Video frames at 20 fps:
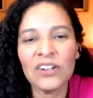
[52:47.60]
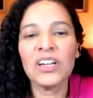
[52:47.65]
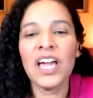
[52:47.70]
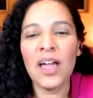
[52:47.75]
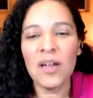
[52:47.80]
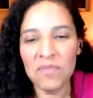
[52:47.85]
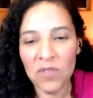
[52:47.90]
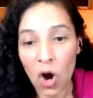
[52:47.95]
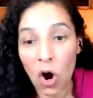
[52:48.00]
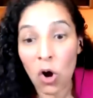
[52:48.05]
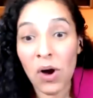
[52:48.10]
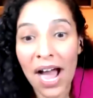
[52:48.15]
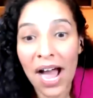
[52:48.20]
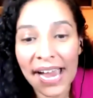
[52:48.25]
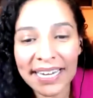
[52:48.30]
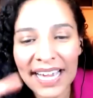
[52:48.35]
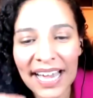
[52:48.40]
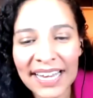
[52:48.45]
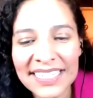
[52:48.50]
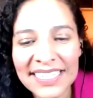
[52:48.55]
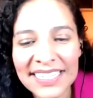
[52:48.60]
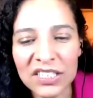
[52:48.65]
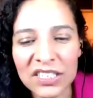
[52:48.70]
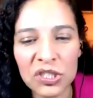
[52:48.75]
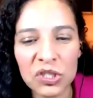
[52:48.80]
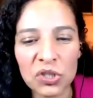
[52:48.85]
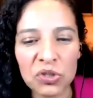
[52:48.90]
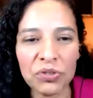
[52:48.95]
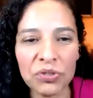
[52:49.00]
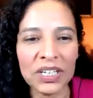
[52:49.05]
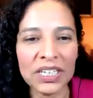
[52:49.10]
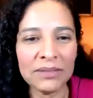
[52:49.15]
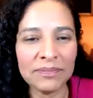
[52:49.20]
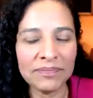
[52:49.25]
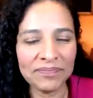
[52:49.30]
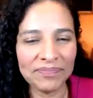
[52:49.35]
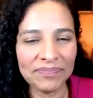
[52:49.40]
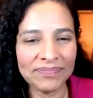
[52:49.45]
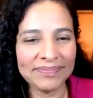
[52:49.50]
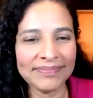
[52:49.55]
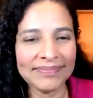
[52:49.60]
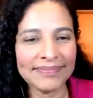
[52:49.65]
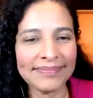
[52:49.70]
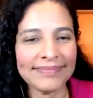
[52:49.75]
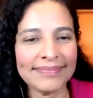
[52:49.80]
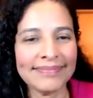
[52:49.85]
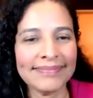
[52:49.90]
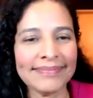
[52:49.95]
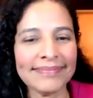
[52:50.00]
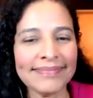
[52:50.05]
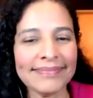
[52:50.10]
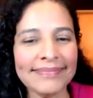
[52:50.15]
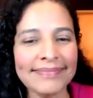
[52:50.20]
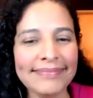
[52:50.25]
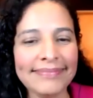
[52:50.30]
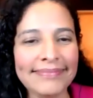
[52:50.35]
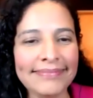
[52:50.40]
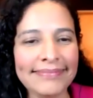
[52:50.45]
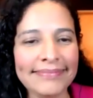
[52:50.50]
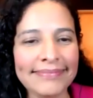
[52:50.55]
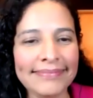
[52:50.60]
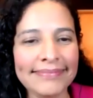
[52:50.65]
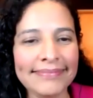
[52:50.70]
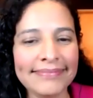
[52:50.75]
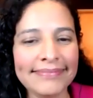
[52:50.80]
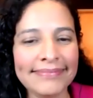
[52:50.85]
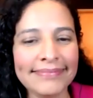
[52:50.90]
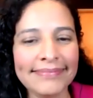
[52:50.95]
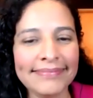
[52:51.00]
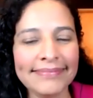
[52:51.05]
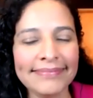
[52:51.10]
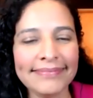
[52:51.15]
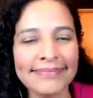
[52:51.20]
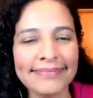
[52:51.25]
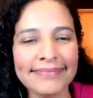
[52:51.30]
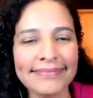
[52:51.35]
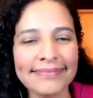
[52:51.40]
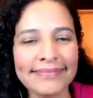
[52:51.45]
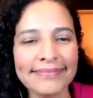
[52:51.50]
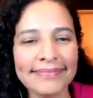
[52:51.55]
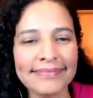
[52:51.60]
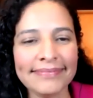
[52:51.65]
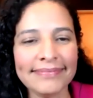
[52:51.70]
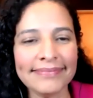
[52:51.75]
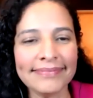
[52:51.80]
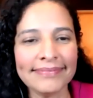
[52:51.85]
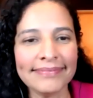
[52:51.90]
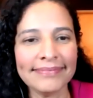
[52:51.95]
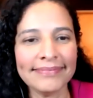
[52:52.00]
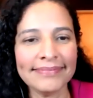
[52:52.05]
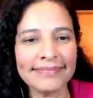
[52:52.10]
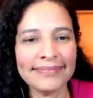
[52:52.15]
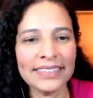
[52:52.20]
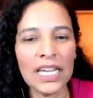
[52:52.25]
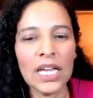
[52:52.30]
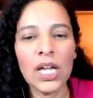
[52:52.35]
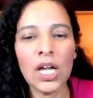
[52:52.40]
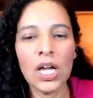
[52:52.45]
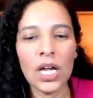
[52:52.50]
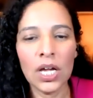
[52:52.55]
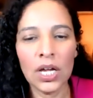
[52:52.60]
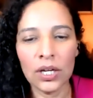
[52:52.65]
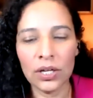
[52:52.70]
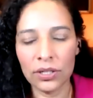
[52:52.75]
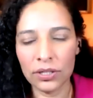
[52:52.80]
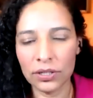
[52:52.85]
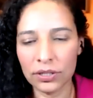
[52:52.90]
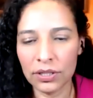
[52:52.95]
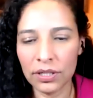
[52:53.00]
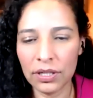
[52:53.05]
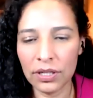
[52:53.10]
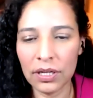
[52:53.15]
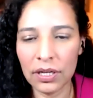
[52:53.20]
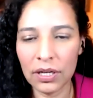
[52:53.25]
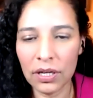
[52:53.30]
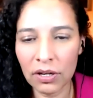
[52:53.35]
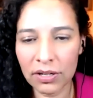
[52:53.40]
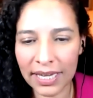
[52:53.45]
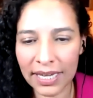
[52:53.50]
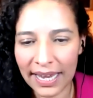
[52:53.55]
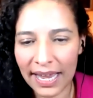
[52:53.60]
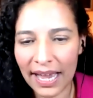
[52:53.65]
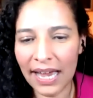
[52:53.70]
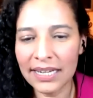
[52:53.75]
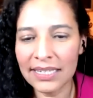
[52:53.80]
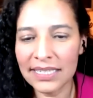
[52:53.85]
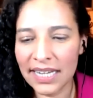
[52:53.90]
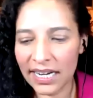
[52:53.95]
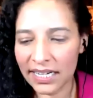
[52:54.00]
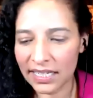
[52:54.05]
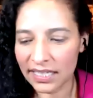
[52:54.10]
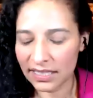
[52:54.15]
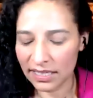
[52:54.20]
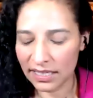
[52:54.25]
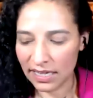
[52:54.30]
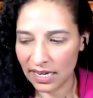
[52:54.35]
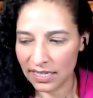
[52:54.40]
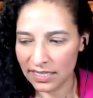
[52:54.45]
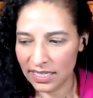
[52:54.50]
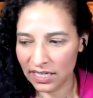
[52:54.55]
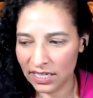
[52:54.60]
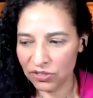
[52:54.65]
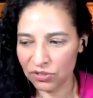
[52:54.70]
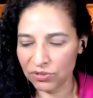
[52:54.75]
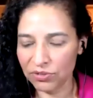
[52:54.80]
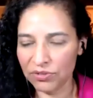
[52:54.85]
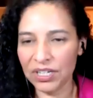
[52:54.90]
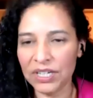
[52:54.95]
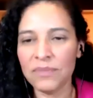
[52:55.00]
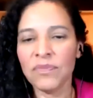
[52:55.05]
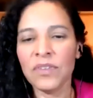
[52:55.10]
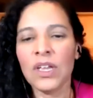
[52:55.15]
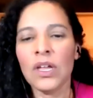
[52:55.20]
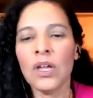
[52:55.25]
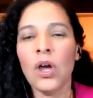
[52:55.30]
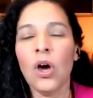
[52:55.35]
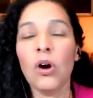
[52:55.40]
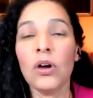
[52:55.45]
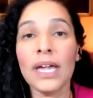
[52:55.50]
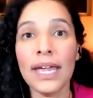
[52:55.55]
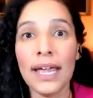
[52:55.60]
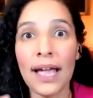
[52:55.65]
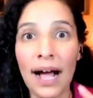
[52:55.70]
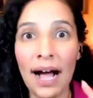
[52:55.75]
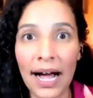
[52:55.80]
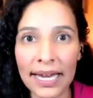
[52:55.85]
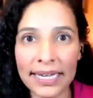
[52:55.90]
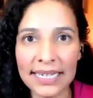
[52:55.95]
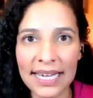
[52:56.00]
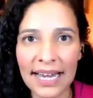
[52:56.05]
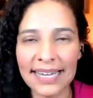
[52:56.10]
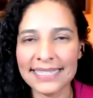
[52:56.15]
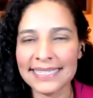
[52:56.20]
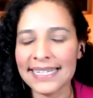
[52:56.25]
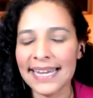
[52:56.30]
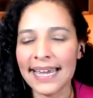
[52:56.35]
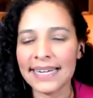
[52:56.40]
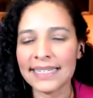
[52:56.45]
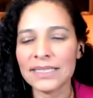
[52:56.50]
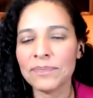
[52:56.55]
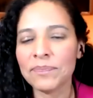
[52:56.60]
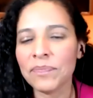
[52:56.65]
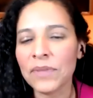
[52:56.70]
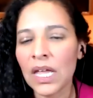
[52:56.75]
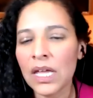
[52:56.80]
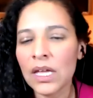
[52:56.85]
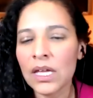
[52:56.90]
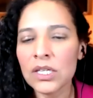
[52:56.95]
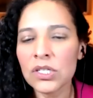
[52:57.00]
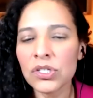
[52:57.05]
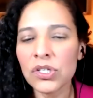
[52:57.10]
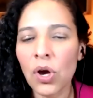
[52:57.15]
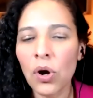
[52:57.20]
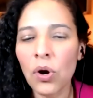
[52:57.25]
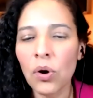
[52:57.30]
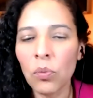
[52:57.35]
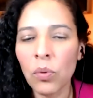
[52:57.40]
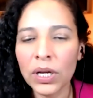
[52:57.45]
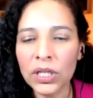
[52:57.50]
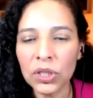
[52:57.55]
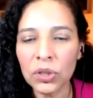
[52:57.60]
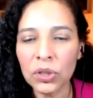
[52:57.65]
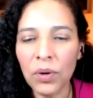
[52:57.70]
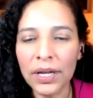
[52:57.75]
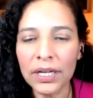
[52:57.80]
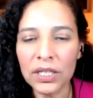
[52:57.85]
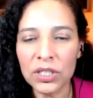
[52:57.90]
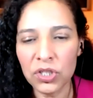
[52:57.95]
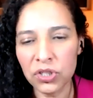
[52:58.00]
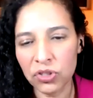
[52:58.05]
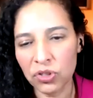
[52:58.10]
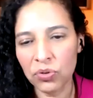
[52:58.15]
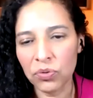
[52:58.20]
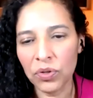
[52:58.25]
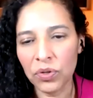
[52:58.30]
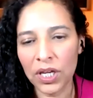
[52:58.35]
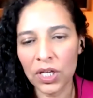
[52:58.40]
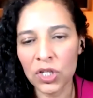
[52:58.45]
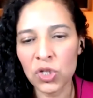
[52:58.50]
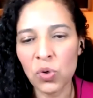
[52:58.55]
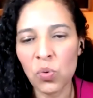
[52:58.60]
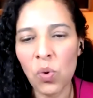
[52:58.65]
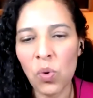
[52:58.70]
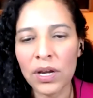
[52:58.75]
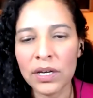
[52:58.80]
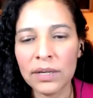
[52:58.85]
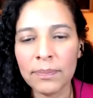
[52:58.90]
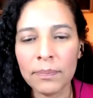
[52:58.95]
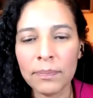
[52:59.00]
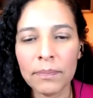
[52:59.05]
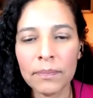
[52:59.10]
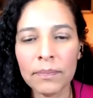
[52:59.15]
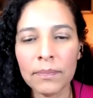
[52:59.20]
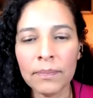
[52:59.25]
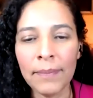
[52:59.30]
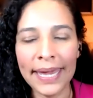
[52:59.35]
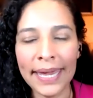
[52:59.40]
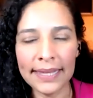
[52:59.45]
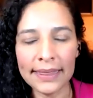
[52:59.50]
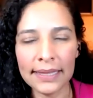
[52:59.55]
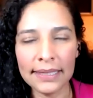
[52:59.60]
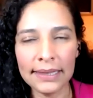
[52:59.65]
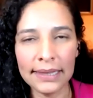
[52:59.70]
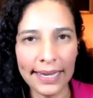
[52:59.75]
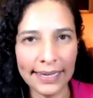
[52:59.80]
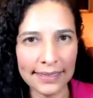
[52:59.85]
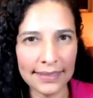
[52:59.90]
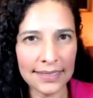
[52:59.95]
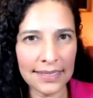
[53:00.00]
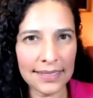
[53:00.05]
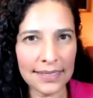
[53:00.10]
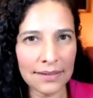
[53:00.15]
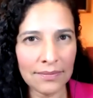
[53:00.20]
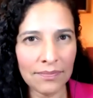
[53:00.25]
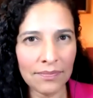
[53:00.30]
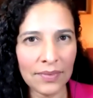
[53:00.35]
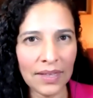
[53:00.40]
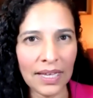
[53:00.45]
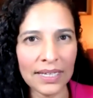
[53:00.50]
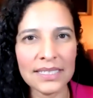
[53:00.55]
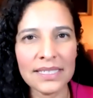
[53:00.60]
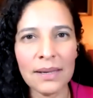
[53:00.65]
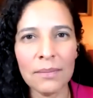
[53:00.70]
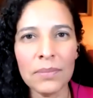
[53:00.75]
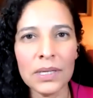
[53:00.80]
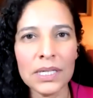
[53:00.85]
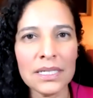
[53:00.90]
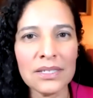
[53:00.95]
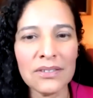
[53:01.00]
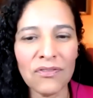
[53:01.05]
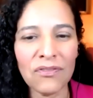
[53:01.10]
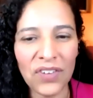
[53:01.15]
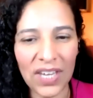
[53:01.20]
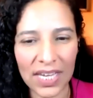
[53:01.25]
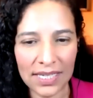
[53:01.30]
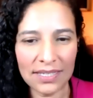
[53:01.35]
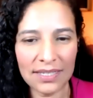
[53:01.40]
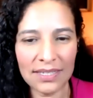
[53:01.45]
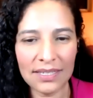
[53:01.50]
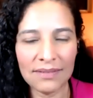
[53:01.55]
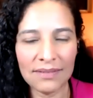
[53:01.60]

how do you oh, eye contact and jewelry from going blank? Let's do eye contact, then jewelry, then mind going blank. Okay, eye contact, jewelry. Okay, eye contact. So what you want to do is you want to make the lens like somebody's face.